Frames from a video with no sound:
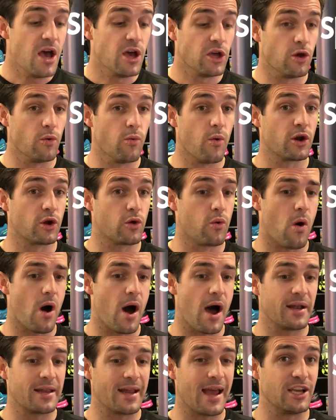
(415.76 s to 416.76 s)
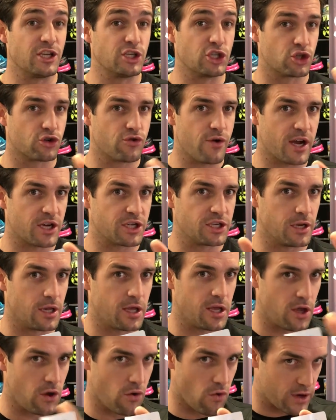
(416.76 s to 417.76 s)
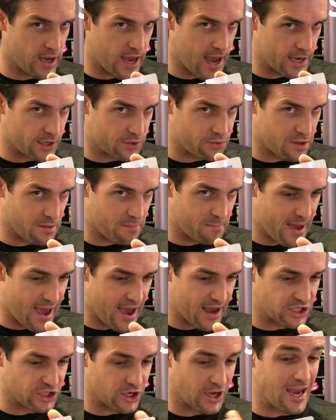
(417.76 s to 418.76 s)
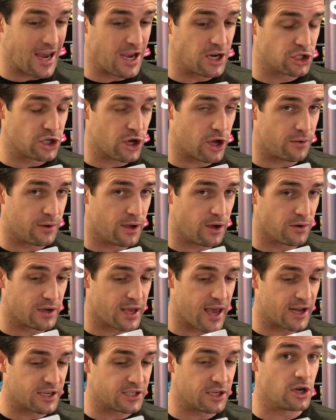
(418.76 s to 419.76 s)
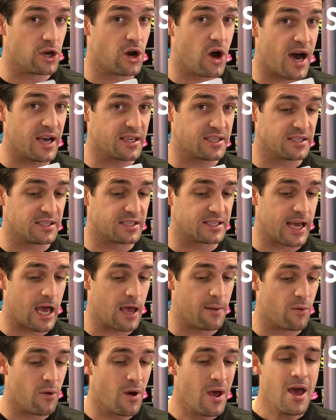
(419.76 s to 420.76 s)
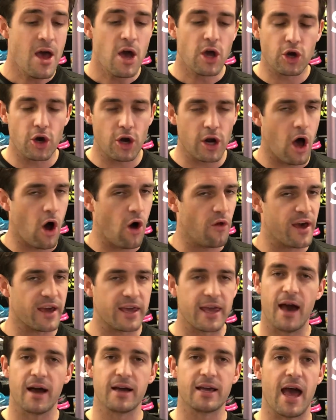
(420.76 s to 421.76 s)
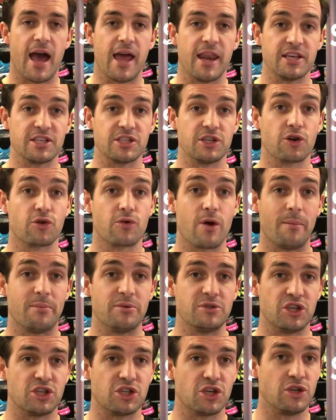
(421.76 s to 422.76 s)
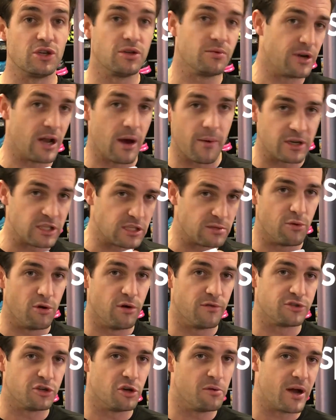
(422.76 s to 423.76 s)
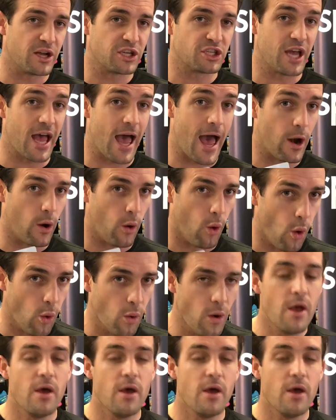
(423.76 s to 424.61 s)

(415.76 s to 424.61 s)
you want quite a structured heel counter at the back. So internal heel counter, nice and stable. Going to hold that calcaneus in a great position. We don't want it to move too much at all,